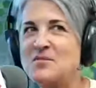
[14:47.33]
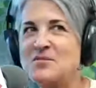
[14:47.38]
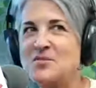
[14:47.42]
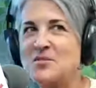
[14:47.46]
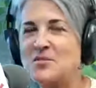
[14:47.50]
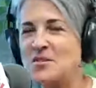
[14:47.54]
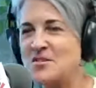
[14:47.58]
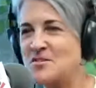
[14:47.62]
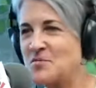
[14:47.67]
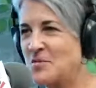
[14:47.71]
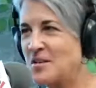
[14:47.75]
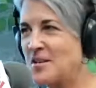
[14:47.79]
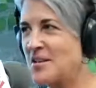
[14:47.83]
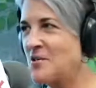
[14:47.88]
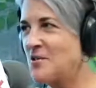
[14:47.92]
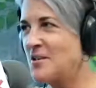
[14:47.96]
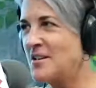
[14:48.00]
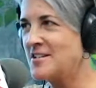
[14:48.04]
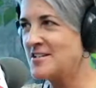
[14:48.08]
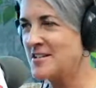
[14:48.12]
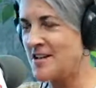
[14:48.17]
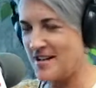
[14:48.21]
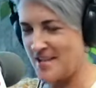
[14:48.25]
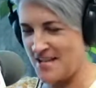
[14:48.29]
is really only
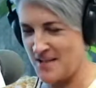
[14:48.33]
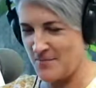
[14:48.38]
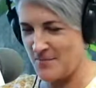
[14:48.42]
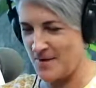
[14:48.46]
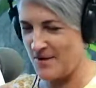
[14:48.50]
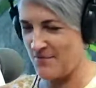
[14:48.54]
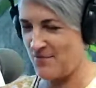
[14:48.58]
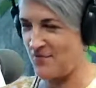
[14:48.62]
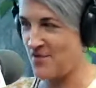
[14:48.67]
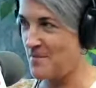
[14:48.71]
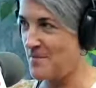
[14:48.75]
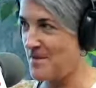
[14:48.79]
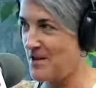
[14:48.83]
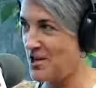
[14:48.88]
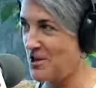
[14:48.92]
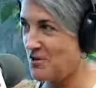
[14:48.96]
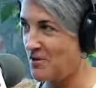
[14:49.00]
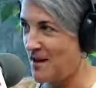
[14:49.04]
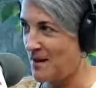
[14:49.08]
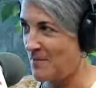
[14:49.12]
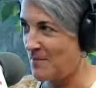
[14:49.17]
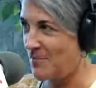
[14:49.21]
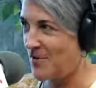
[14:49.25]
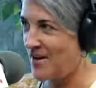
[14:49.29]
talking about from here
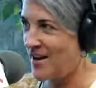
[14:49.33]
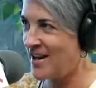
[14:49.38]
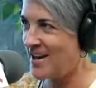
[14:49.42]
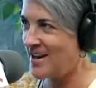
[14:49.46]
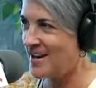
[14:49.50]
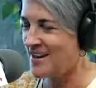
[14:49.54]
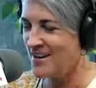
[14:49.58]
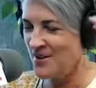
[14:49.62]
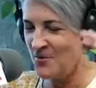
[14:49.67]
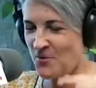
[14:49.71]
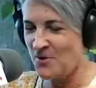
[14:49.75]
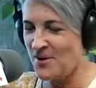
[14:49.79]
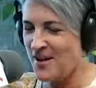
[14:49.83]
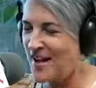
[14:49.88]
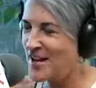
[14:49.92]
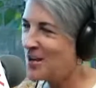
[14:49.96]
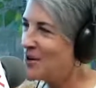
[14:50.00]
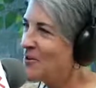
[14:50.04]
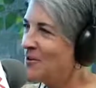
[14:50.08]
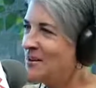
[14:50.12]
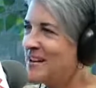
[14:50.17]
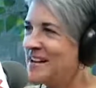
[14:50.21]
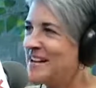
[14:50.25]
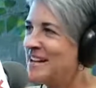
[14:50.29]
up, right? We're not
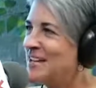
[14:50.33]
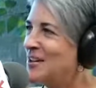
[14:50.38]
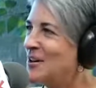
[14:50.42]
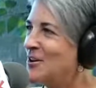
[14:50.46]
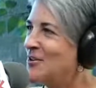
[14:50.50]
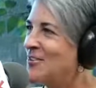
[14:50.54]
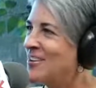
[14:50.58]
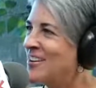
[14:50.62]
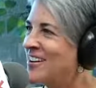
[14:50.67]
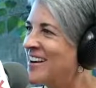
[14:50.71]
going any lower.